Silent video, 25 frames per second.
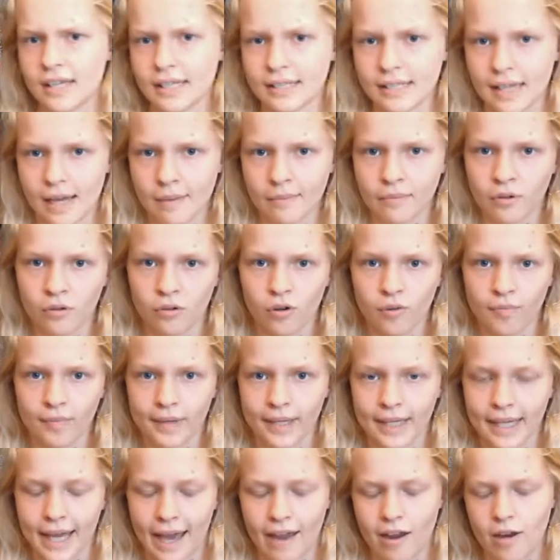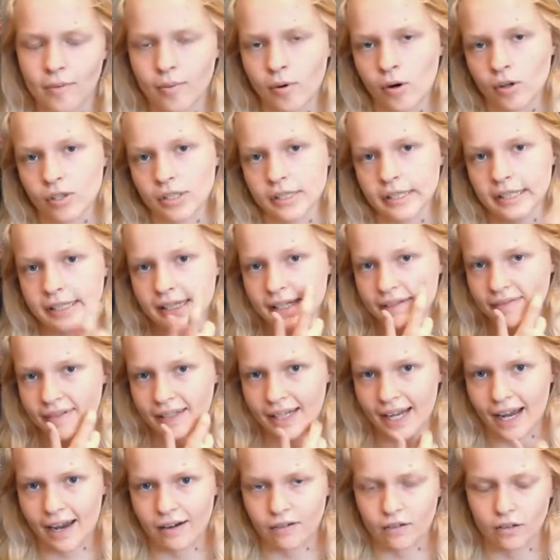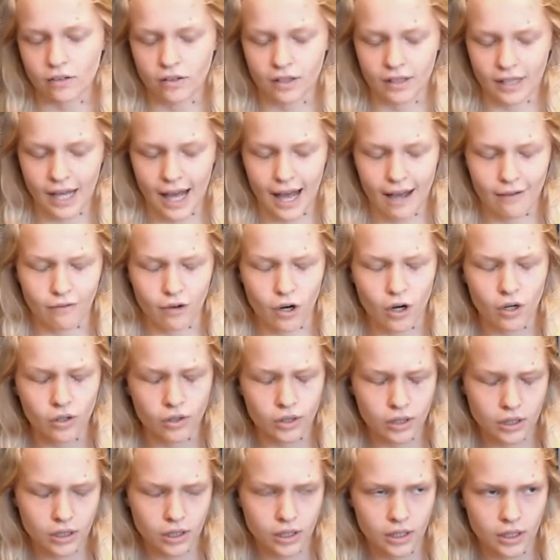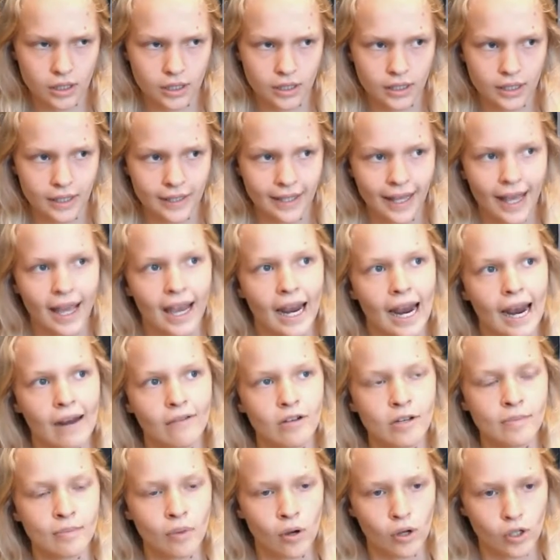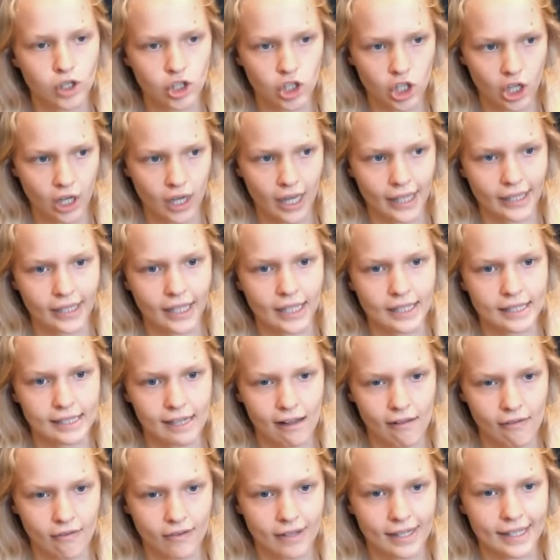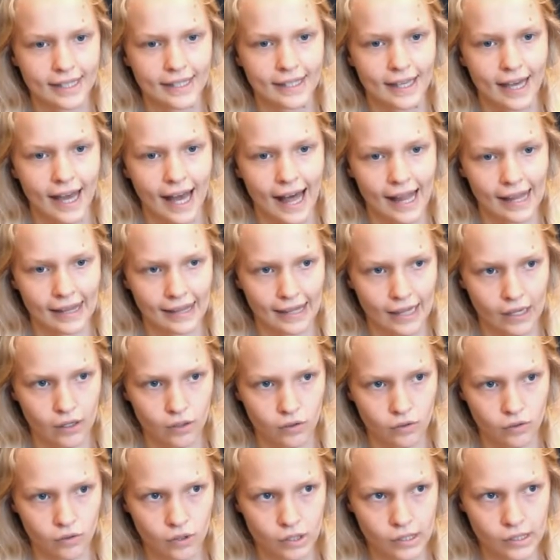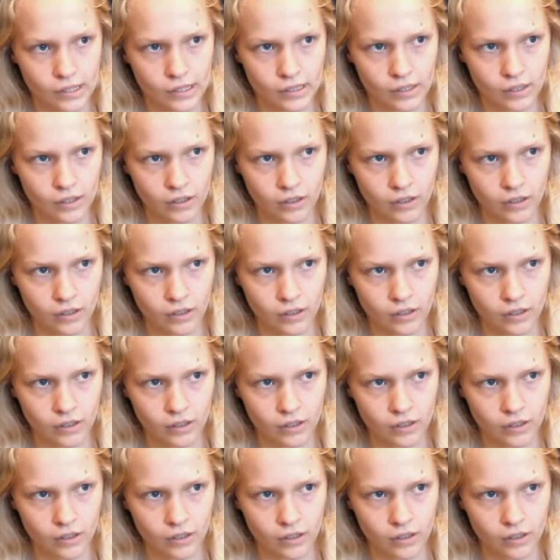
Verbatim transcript: example would be Harry Potter and the Deathly Har Harry Potter and the Deathly Hallows.